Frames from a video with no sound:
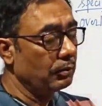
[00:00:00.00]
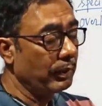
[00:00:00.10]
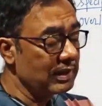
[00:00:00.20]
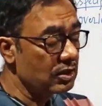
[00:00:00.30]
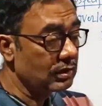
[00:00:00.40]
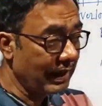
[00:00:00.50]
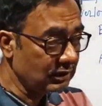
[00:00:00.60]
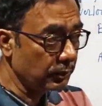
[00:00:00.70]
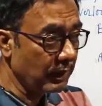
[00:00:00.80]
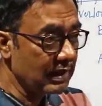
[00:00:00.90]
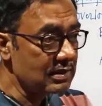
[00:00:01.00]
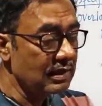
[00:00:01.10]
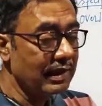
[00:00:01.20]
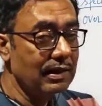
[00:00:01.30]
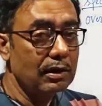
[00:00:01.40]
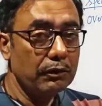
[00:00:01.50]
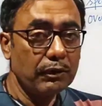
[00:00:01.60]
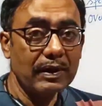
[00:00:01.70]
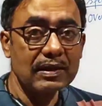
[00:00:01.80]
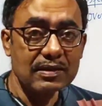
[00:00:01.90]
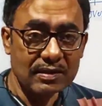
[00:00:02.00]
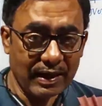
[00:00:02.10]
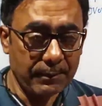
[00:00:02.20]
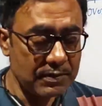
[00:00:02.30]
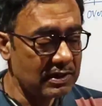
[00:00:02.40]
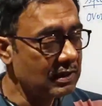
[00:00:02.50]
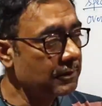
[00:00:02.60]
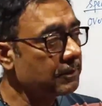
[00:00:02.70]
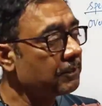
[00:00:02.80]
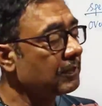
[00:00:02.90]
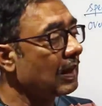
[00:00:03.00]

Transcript: which takes place in different steps,